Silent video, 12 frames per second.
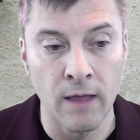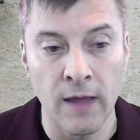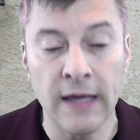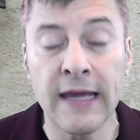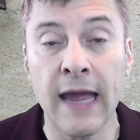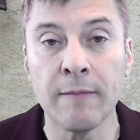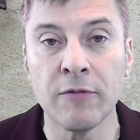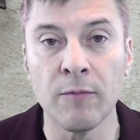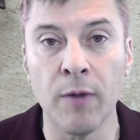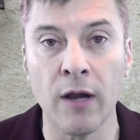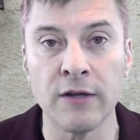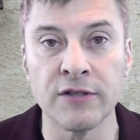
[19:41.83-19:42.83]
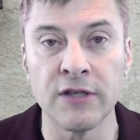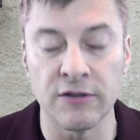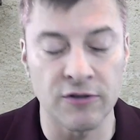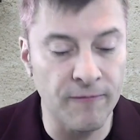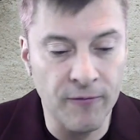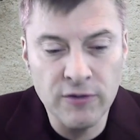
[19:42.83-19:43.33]
He came to abolish sin.
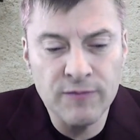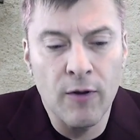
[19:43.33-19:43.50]
So first of